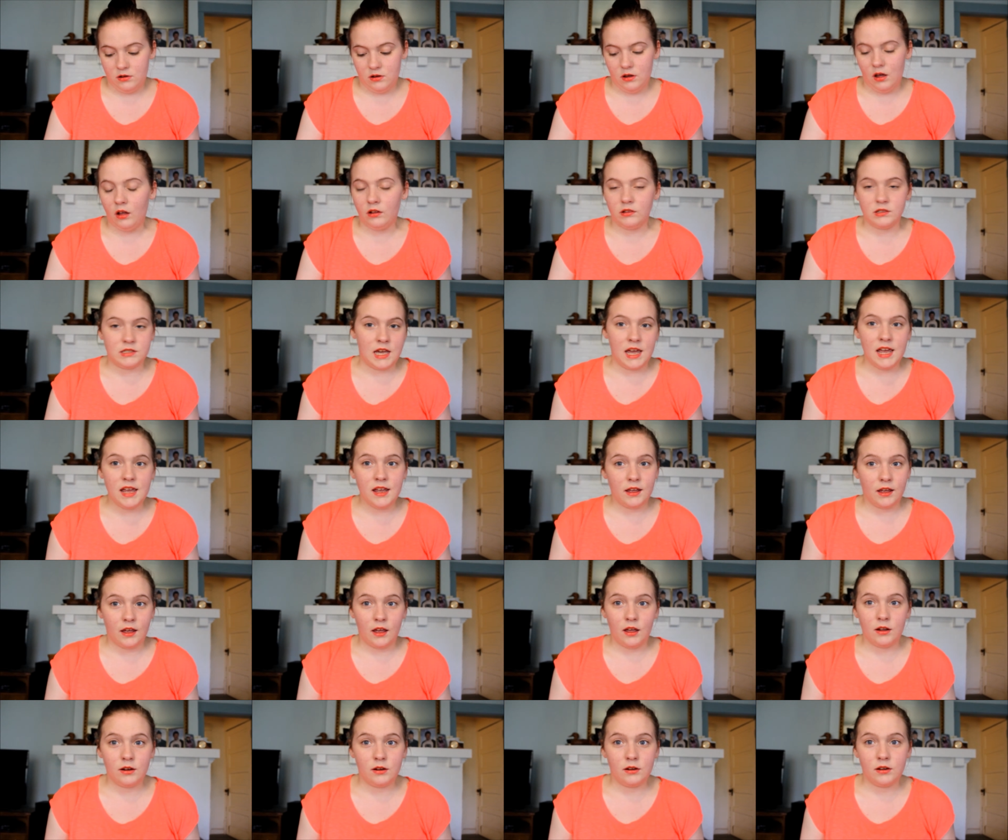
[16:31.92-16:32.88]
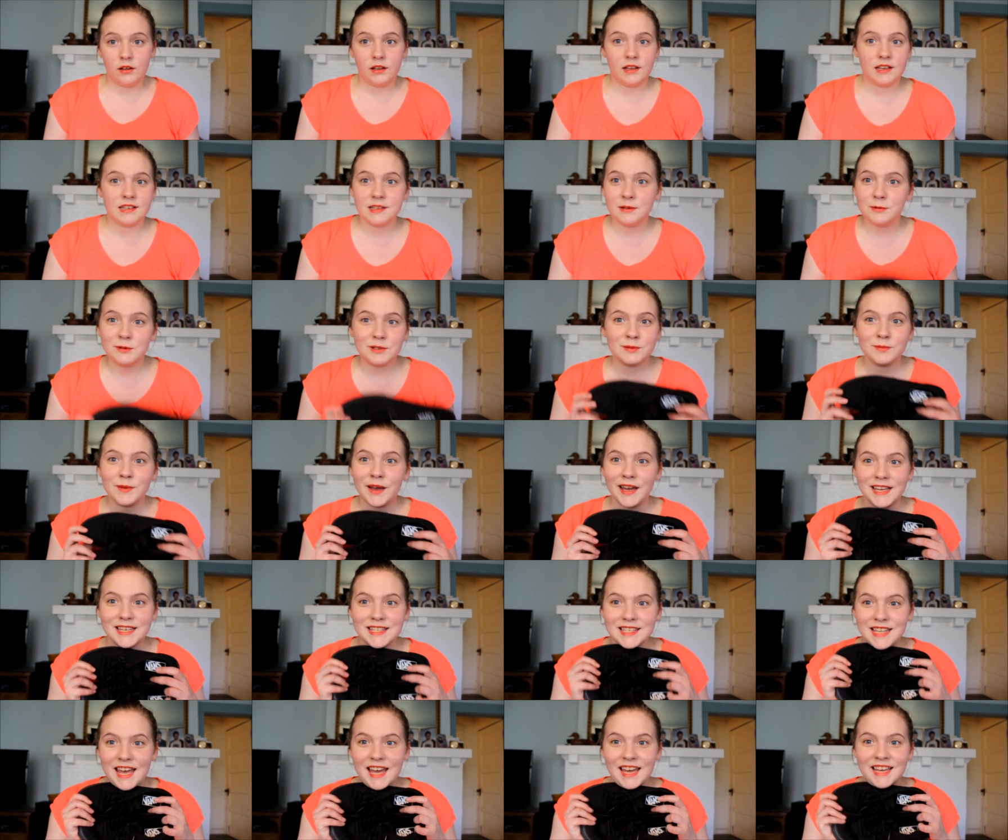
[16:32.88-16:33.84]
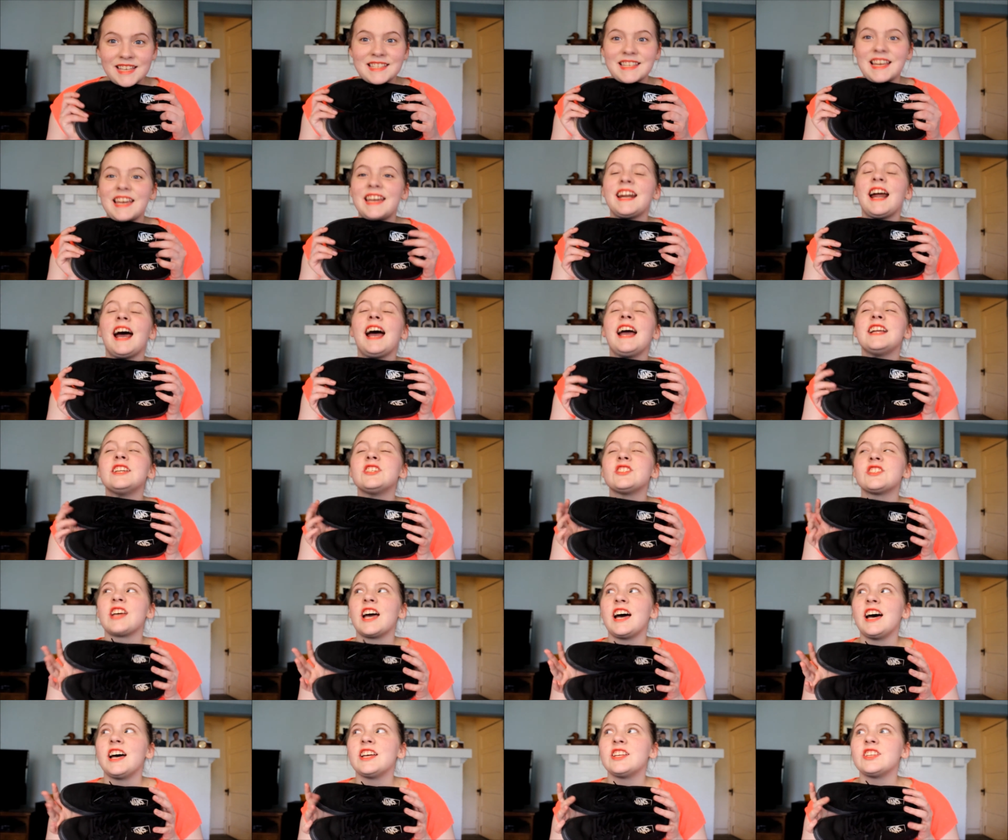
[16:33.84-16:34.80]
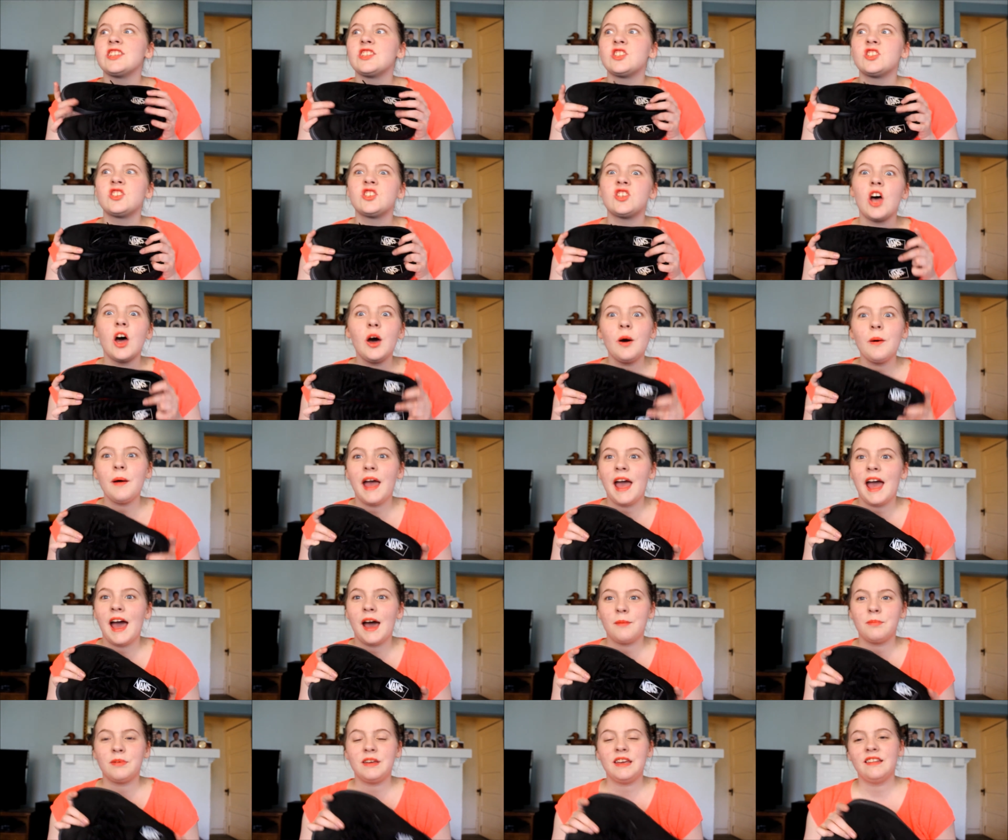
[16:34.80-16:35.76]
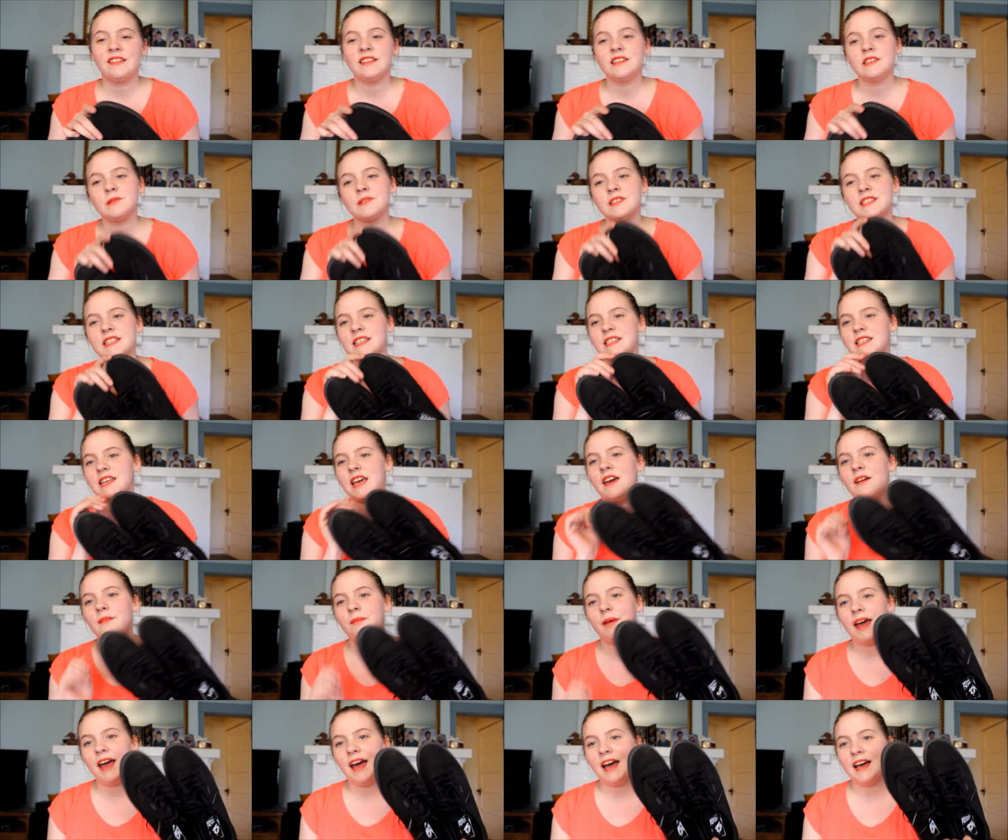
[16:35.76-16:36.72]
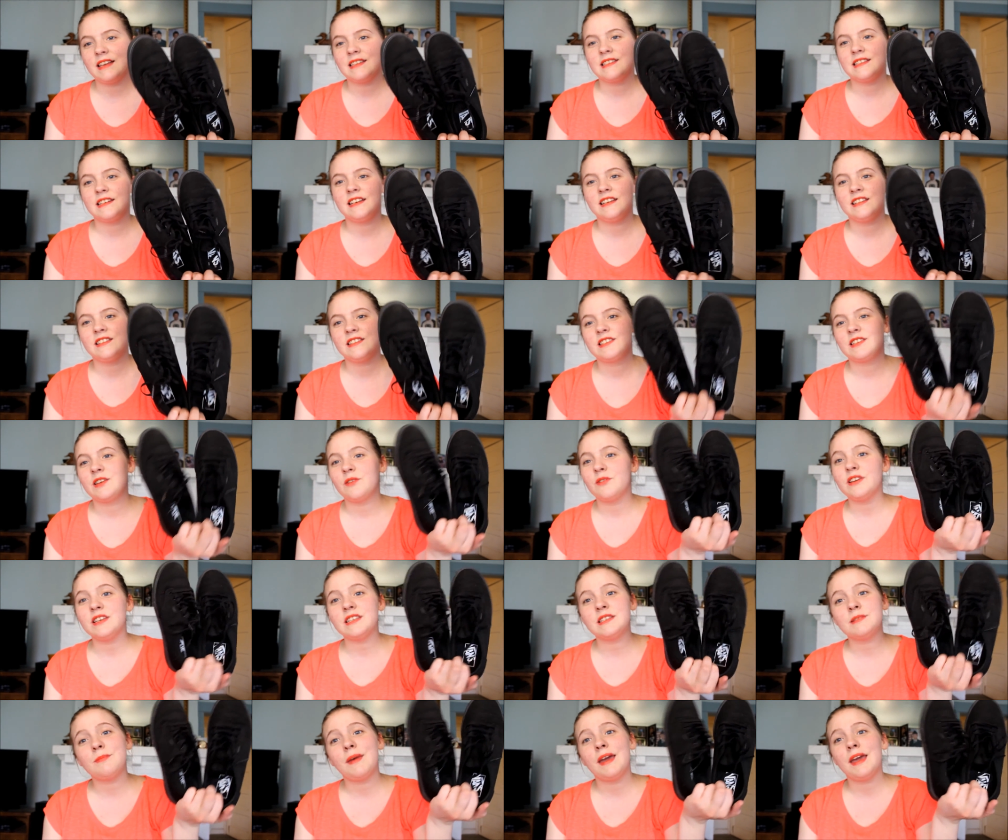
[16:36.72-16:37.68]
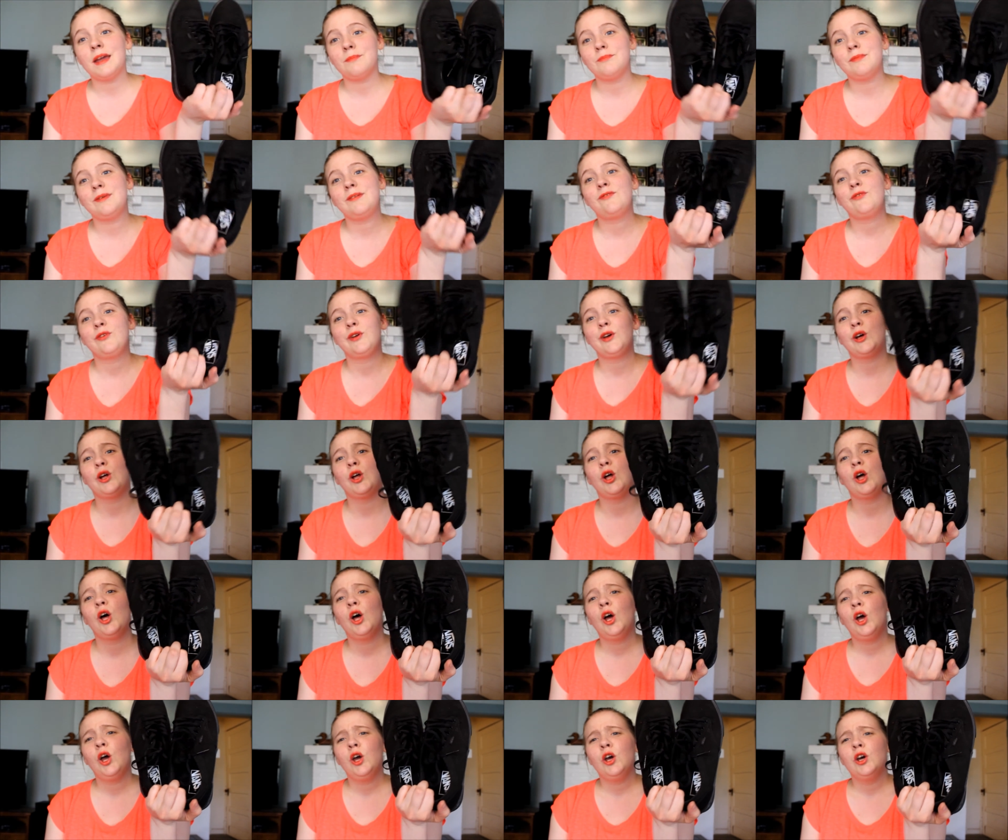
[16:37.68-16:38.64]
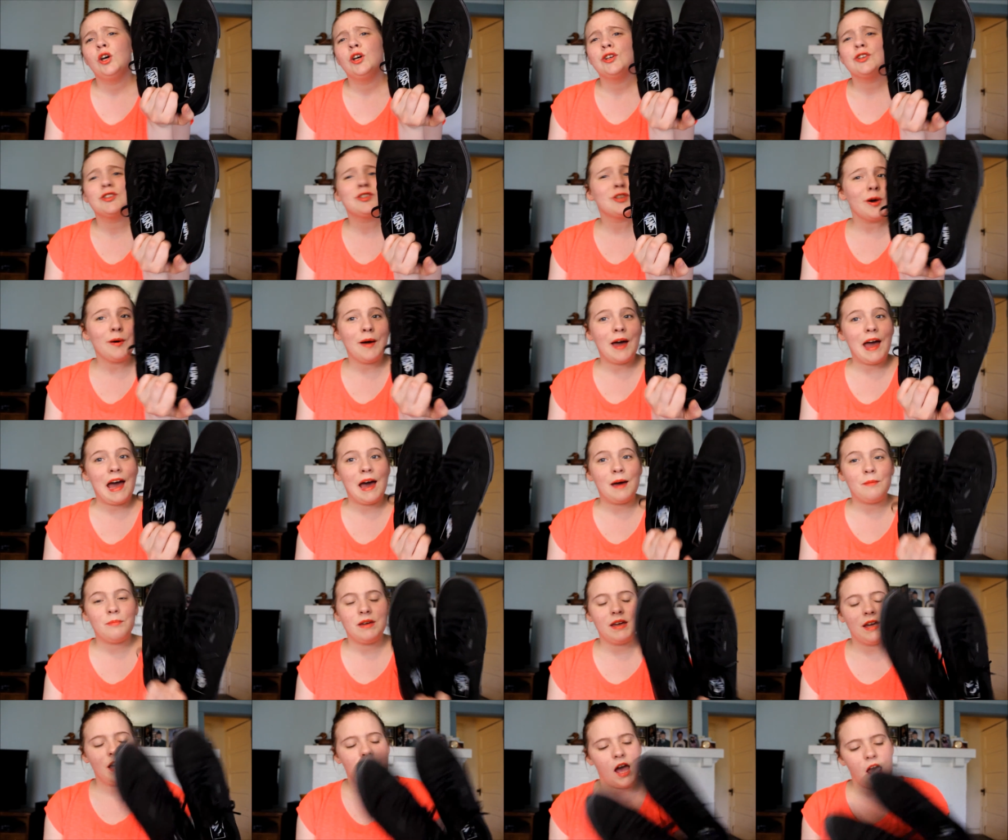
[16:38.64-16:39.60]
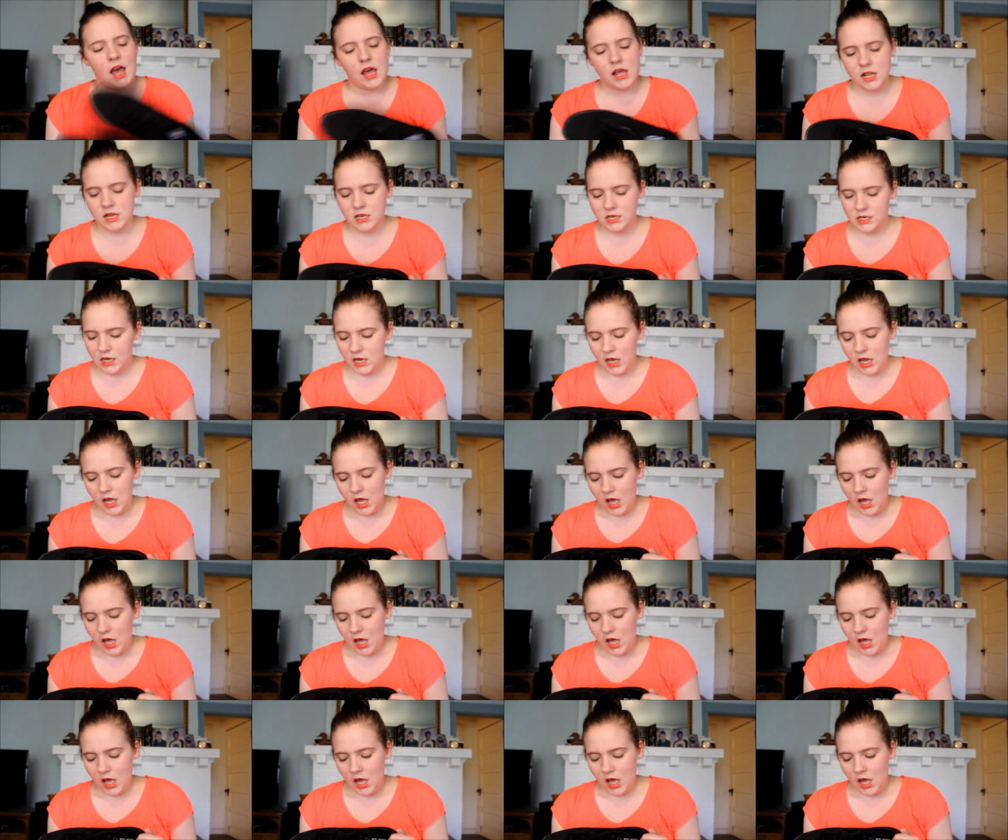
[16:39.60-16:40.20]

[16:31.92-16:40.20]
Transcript: I'll take it because it was my size and I just got so happy and this was the day of my accident so this made me feel so happy and